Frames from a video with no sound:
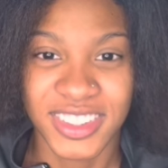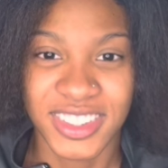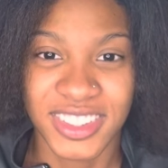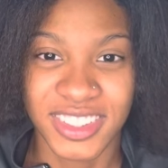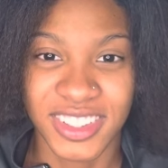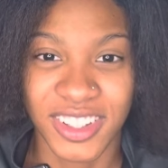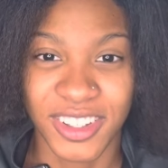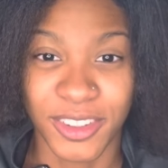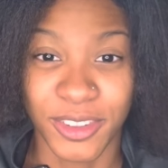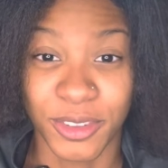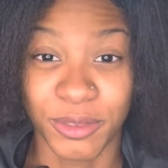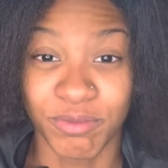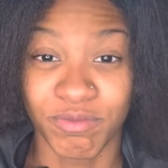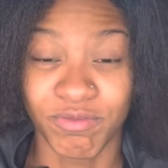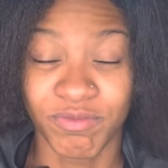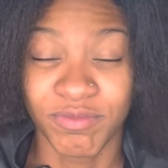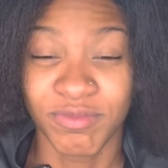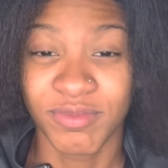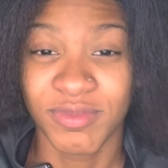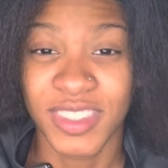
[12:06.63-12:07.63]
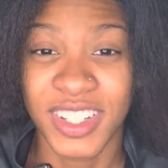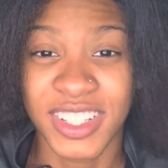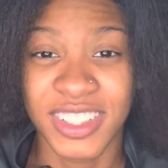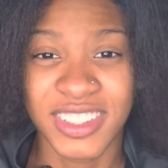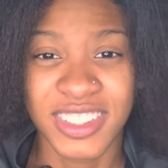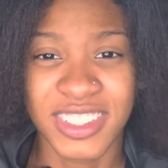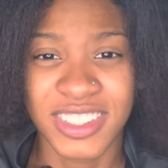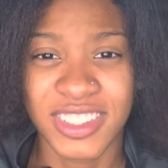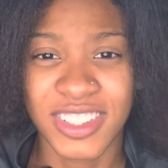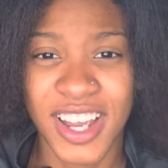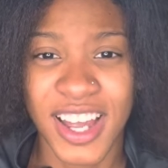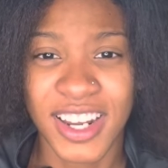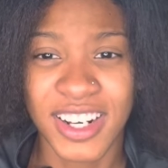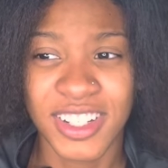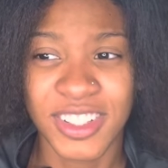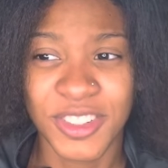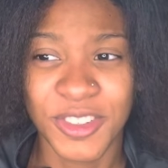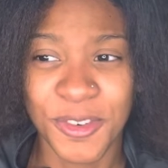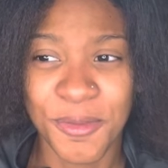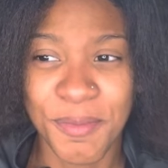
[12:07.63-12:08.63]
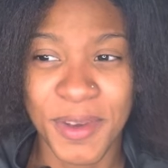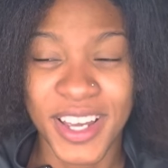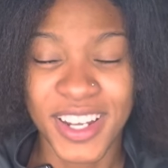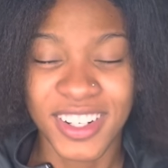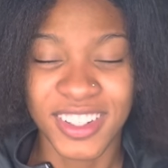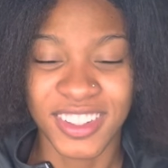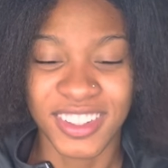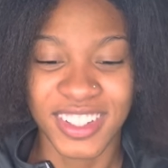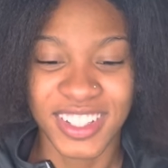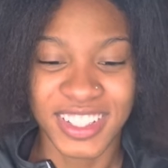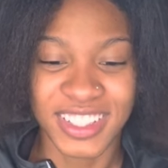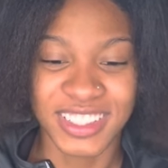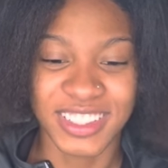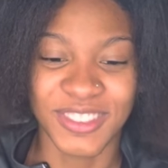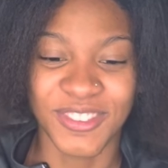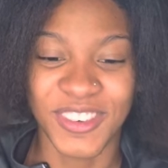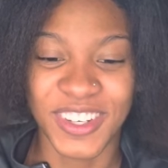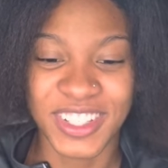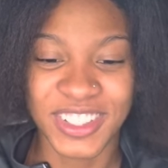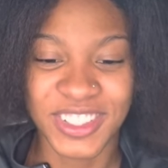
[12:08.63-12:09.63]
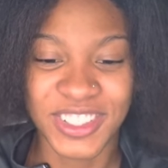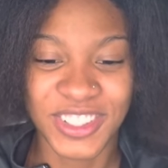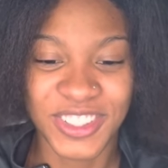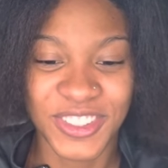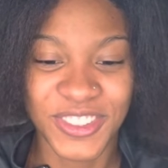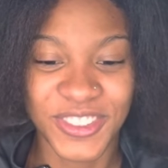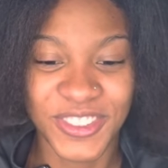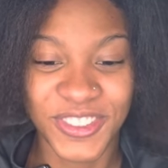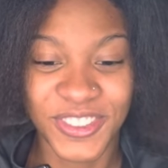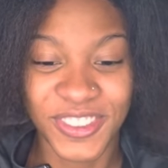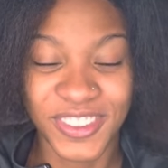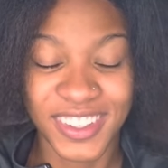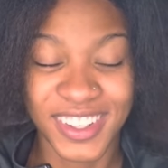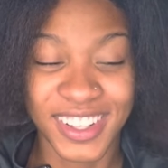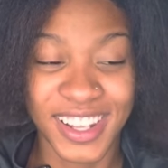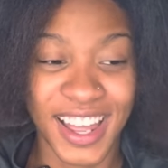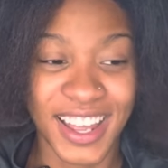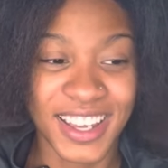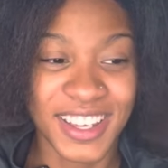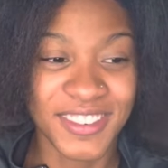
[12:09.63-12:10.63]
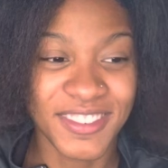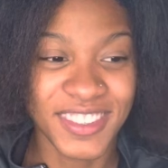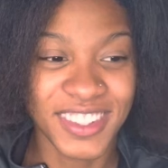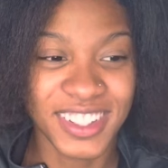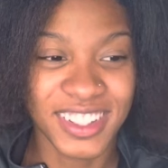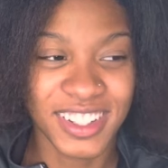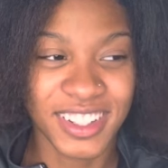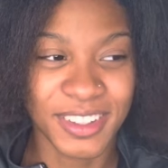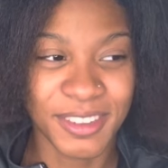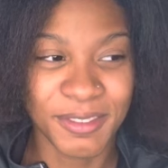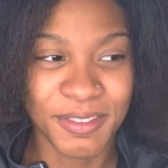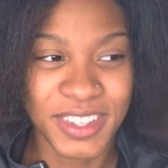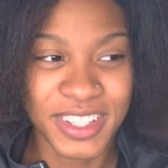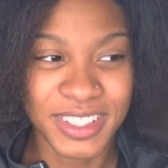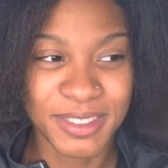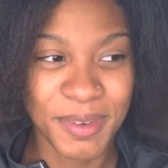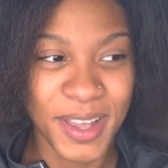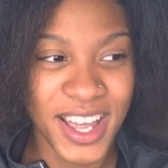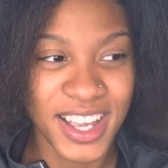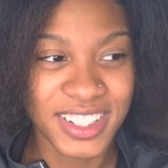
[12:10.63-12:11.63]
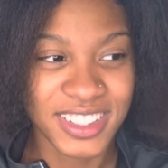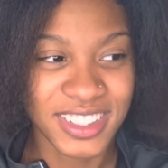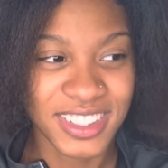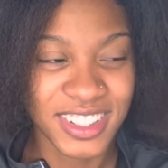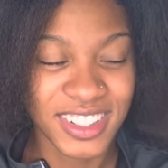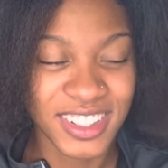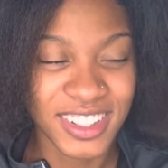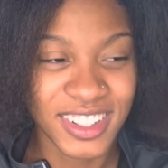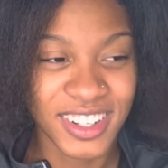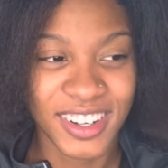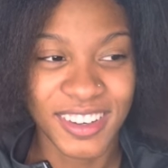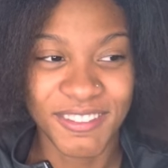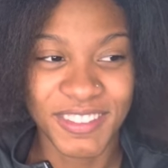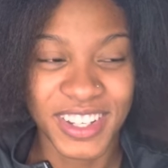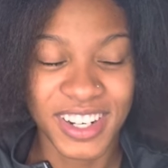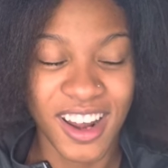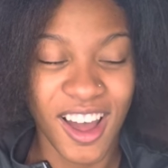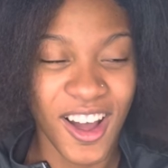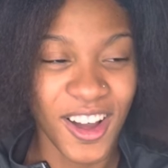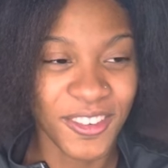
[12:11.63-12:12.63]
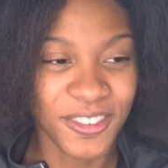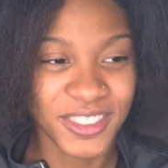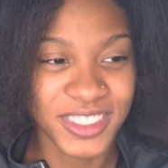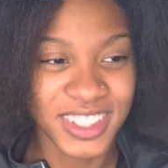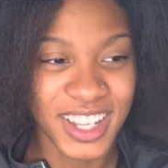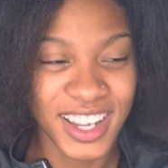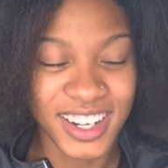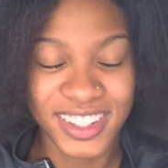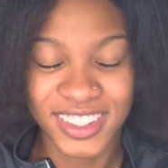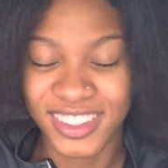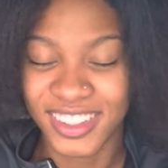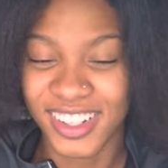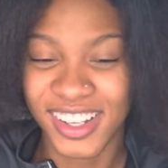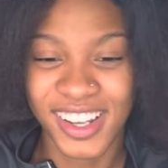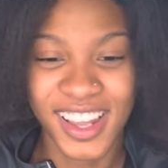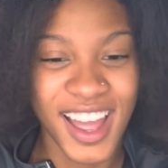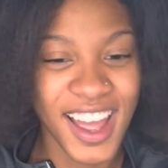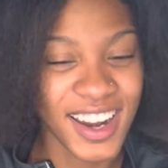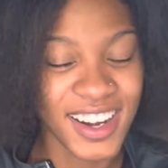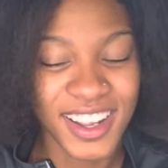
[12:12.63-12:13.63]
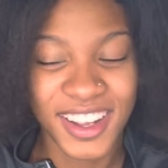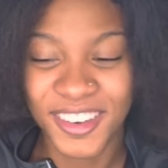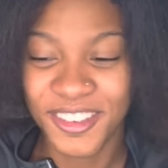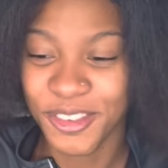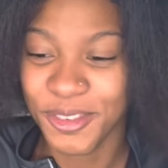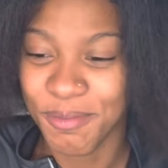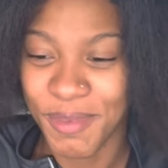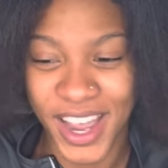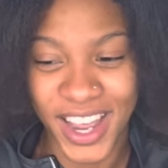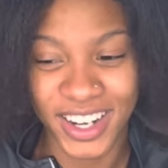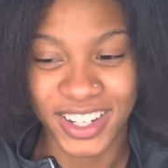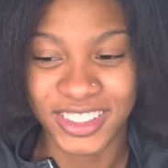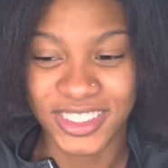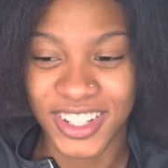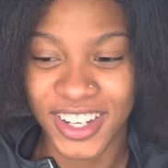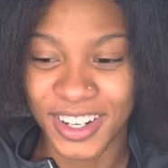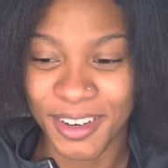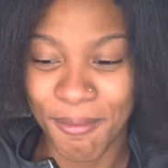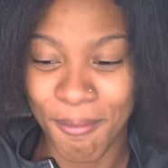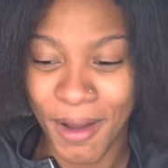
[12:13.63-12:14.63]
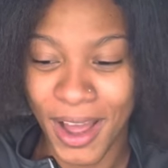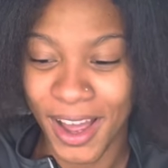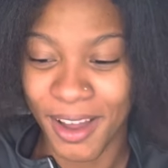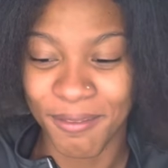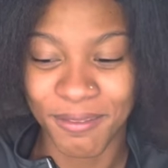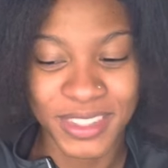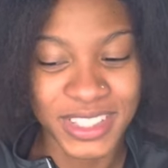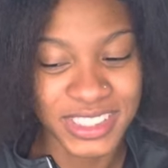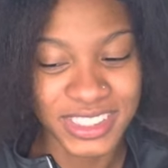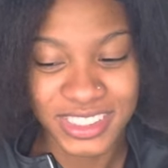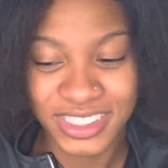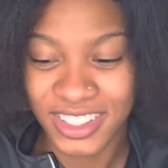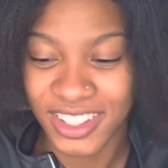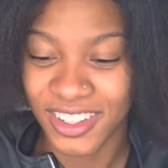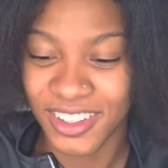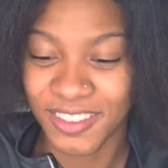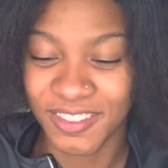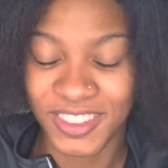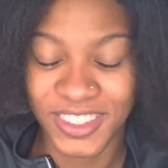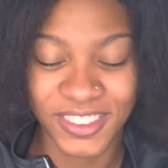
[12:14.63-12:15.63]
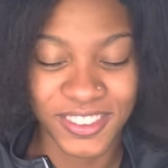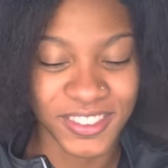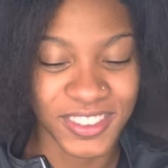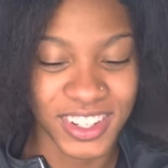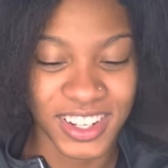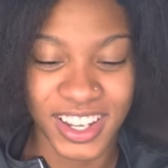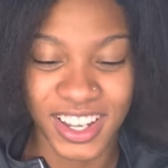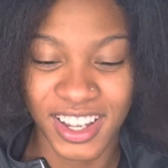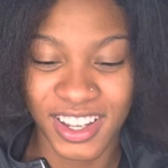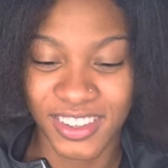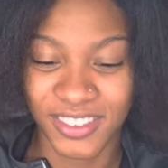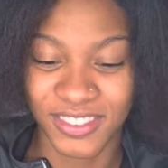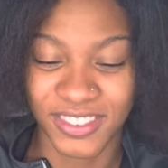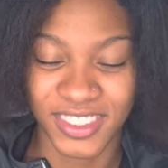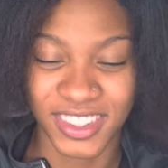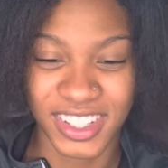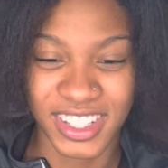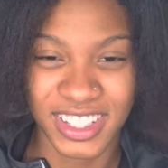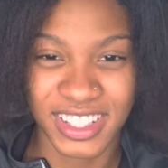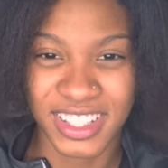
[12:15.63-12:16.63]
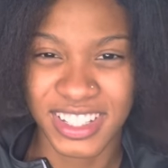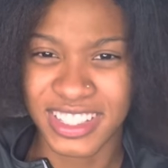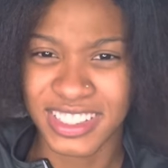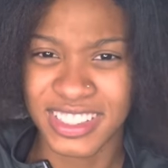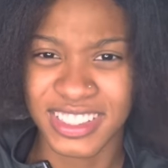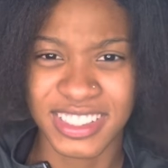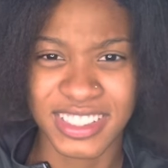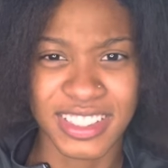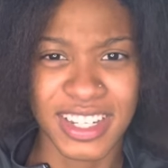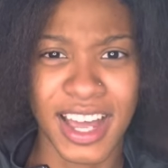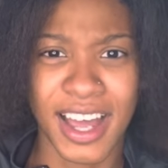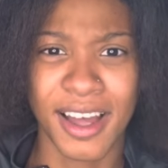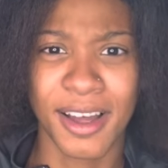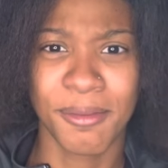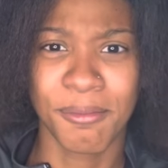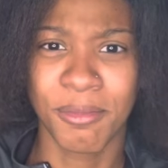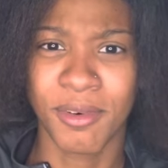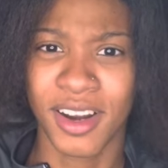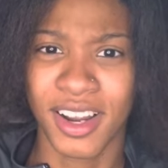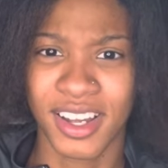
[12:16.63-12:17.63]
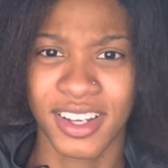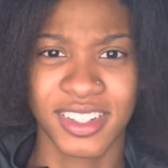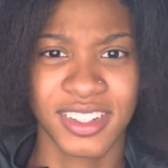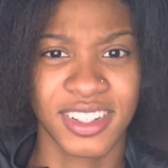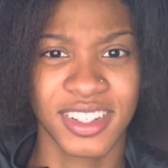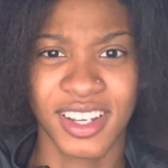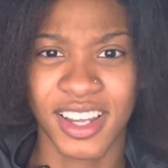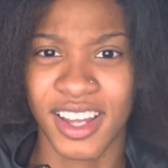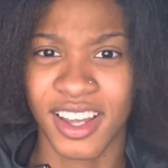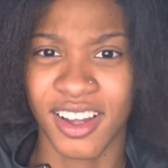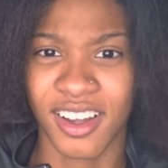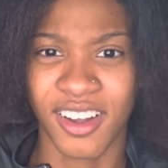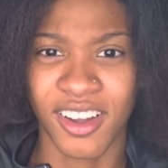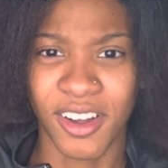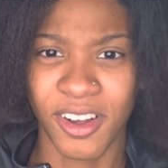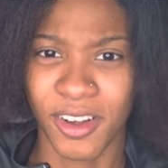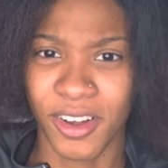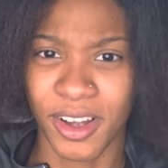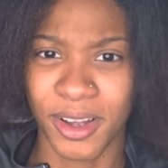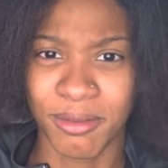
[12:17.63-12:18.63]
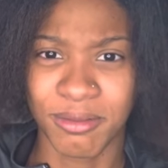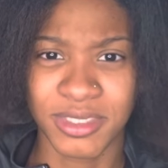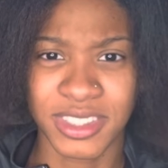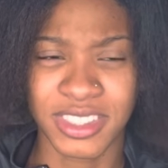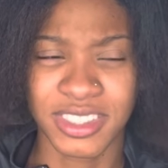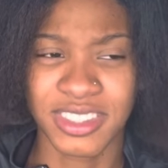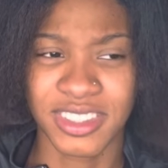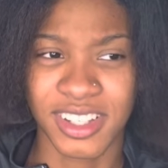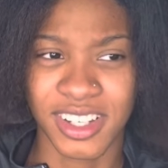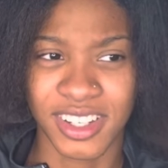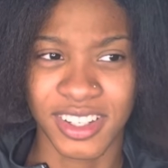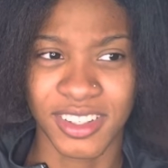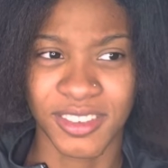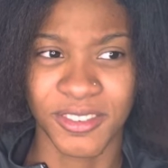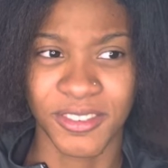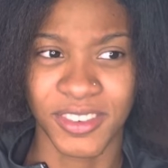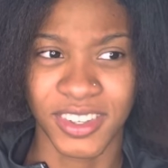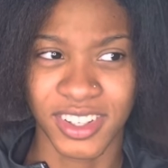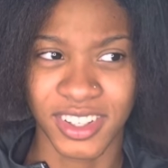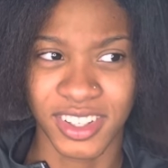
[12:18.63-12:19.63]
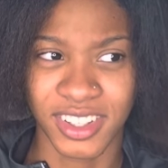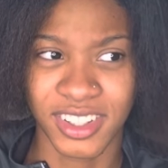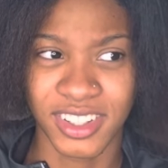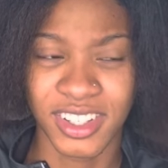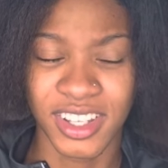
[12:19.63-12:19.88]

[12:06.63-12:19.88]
So and just trying to do better because once you like even um this past year i've been offers i've been declined everybody trying to buy me stuff do whatever and this is not bragging at all i'm just saying what